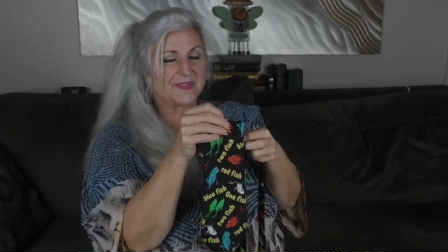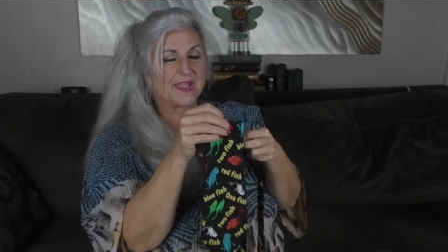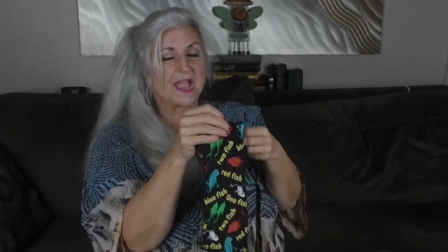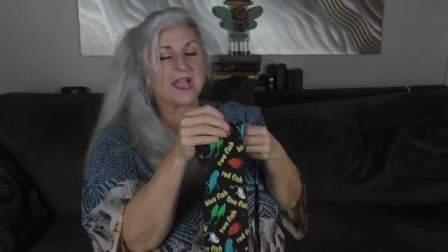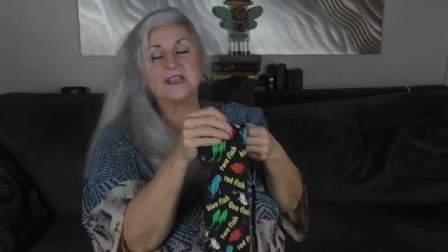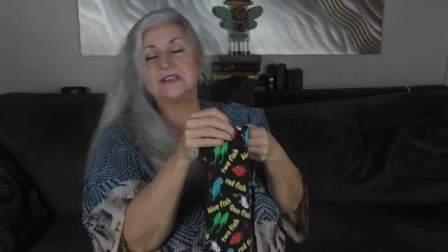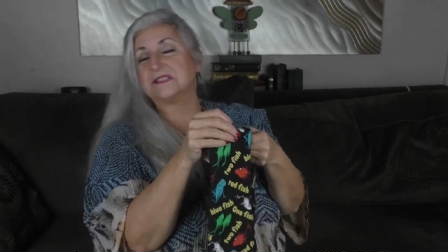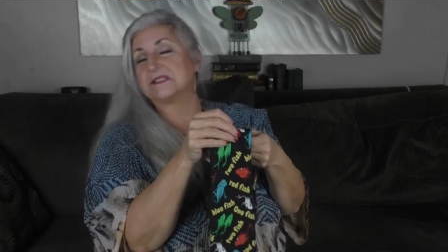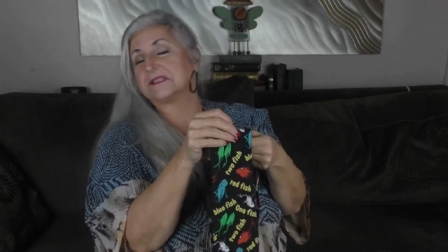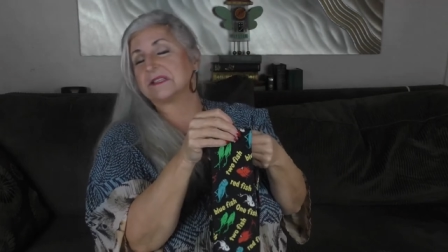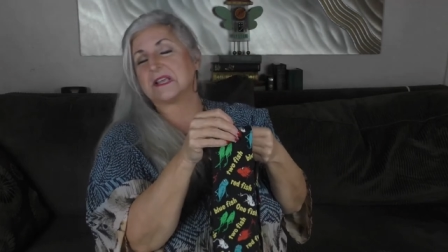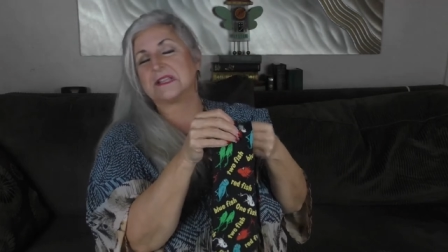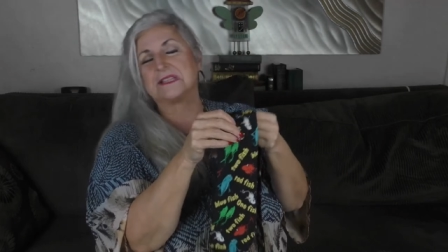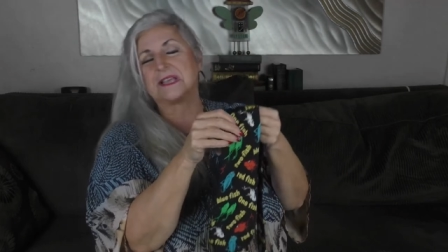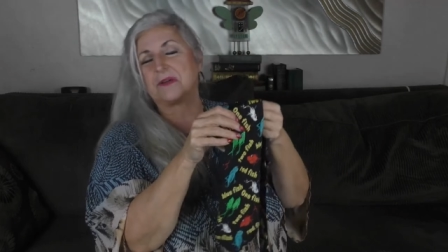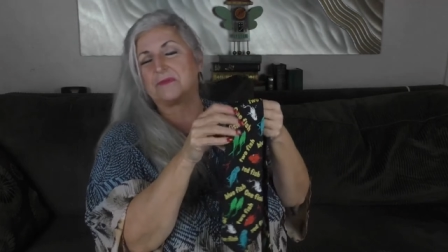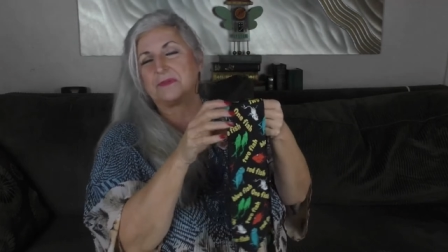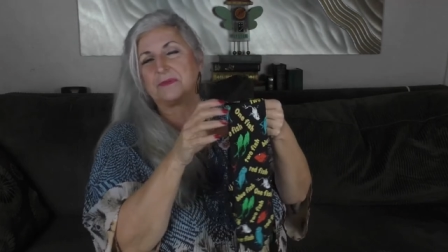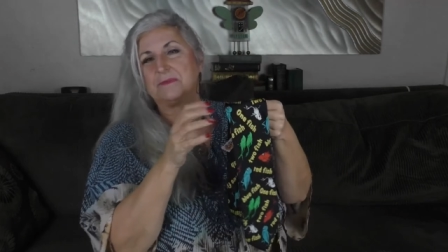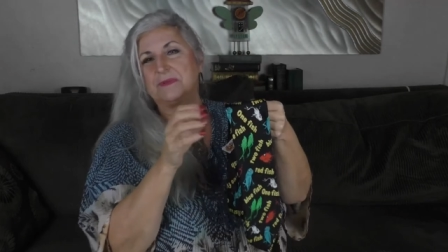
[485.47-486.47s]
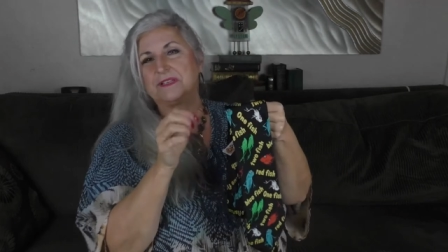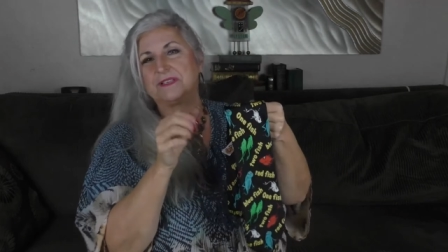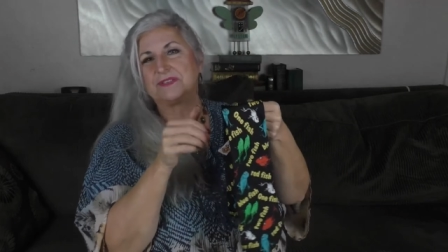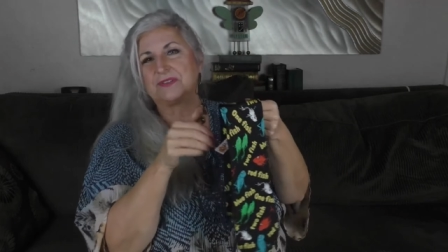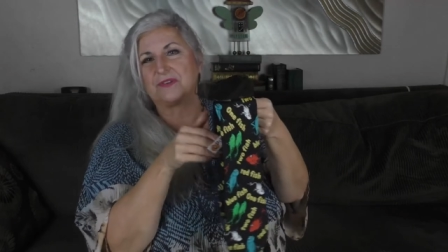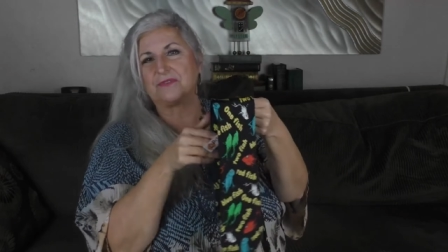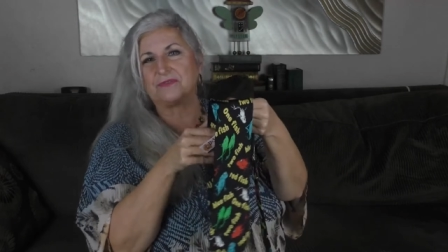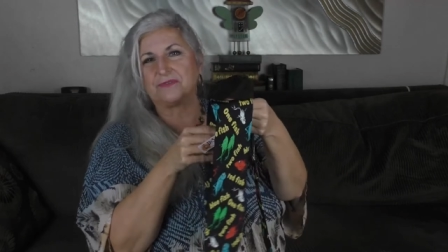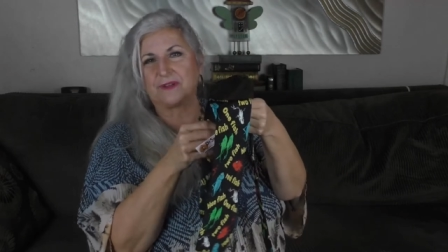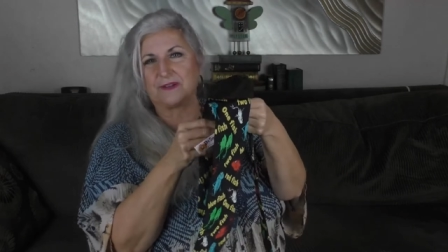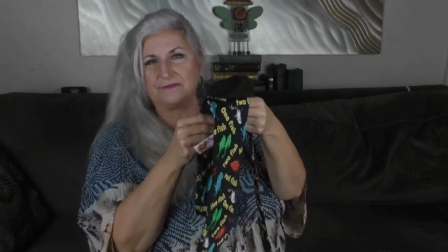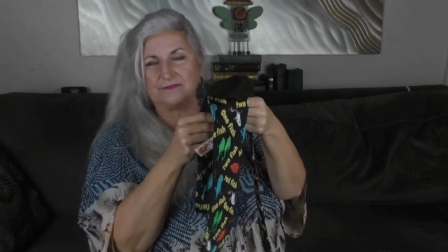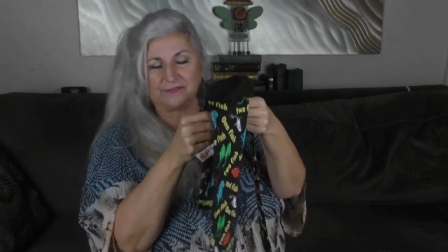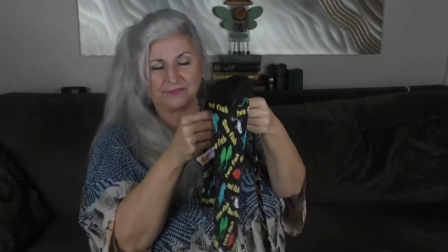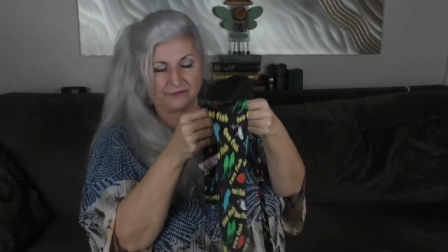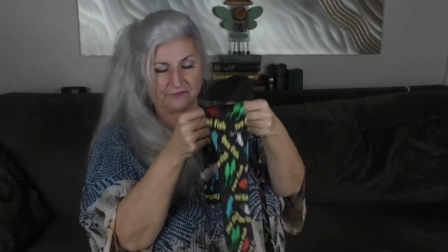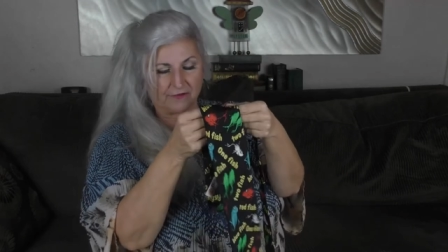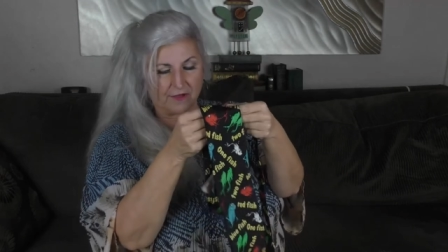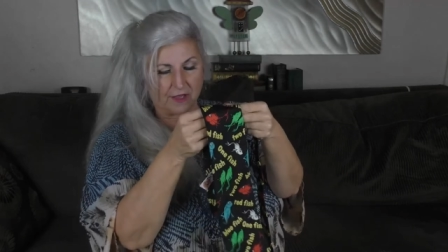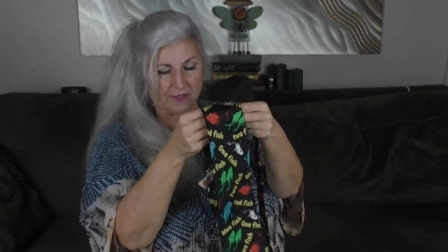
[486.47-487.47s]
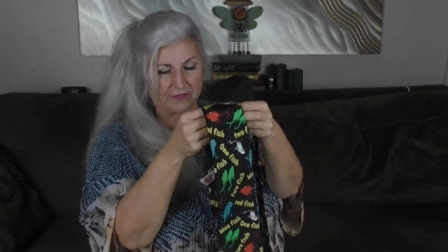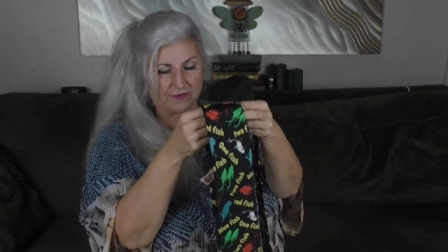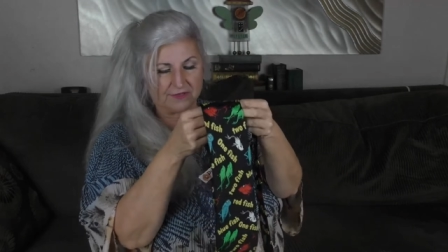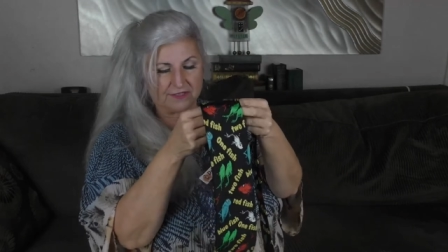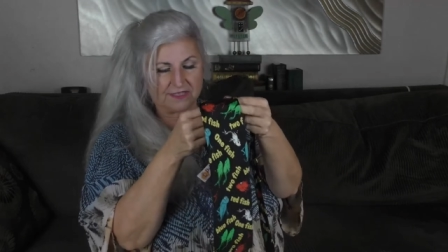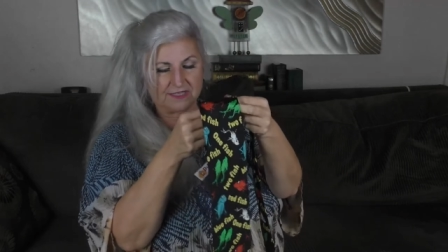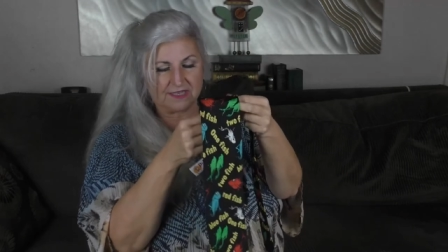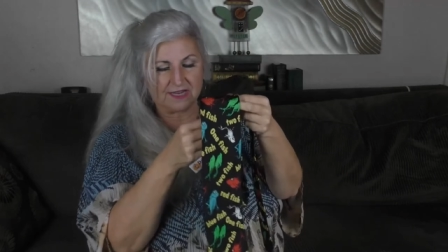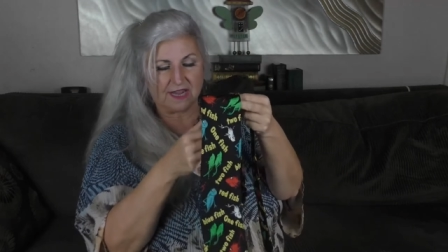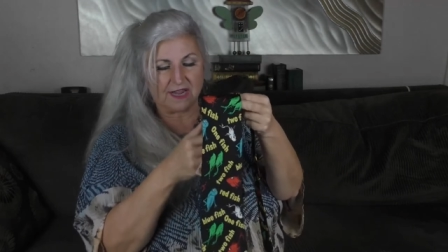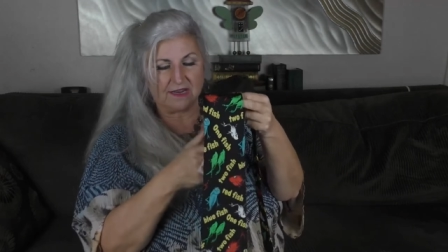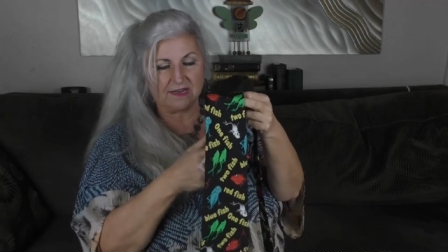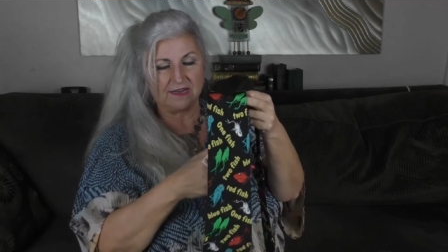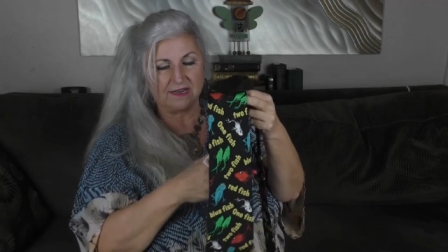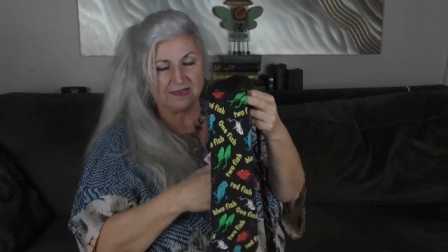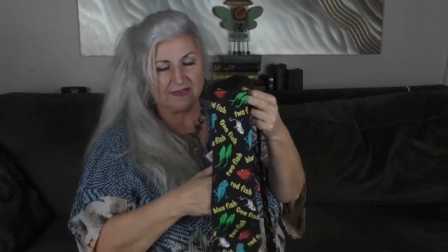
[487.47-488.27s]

I just thought that would be so fun for Father's Day.